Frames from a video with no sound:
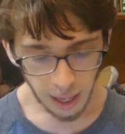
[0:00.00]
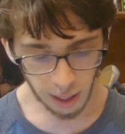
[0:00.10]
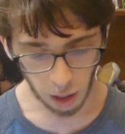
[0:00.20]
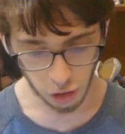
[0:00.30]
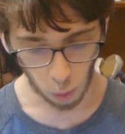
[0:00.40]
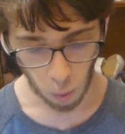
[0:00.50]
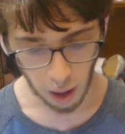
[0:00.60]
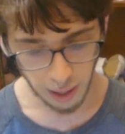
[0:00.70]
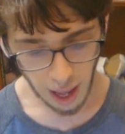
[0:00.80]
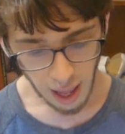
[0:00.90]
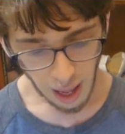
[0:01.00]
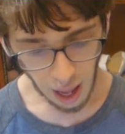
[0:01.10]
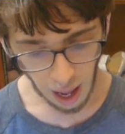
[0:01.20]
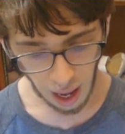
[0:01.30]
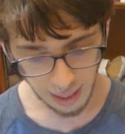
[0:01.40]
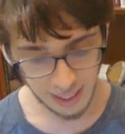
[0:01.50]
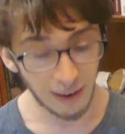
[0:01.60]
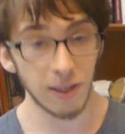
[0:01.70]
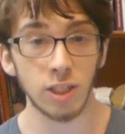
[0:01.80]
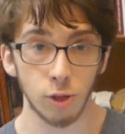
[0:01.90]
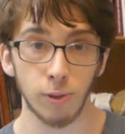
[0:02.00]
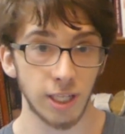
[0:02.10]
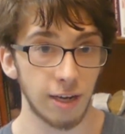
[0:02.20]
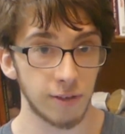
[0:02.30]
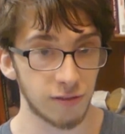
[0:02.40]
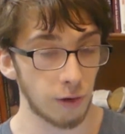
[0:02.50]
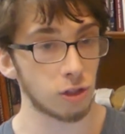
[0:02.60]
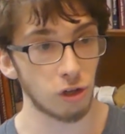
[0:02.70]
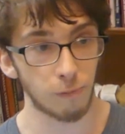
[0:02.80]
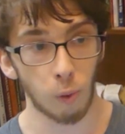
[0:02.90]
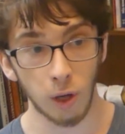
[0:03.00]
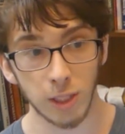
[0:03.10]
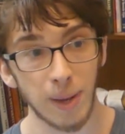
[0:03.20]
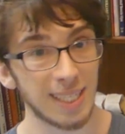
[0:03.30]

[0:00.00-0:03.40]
He also won 72% of his first serve points,